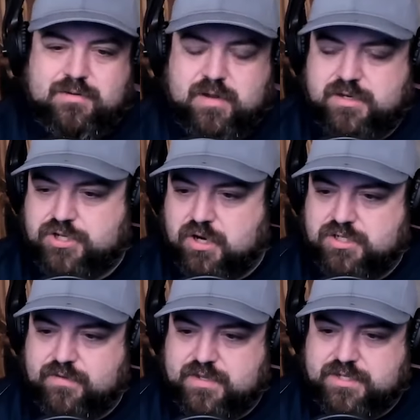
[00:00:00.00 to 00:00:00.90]
in charge
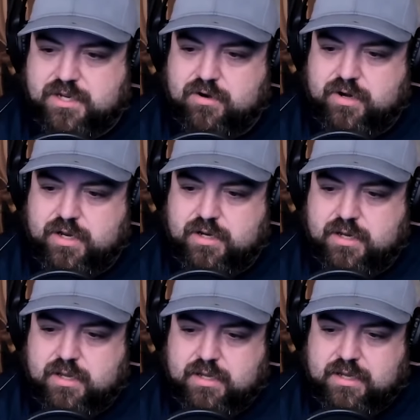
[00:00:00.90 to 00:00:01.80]
of the security,
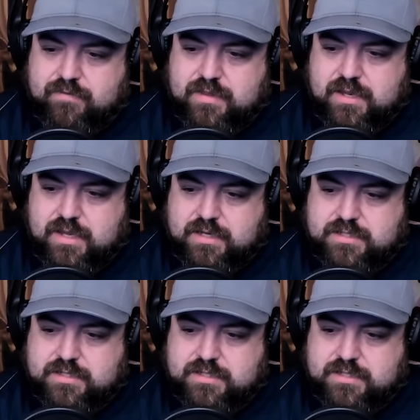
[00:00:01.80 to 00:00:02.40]
given that he